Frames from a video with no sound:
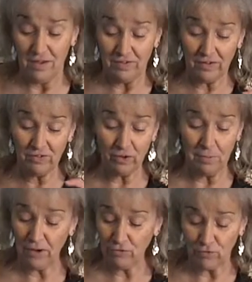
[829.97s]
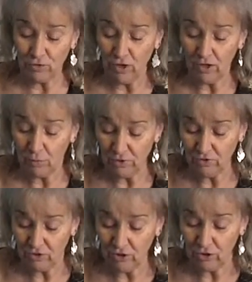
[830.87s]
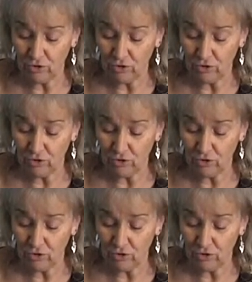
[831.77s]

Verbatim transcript: six little bars for a dollar, which is still a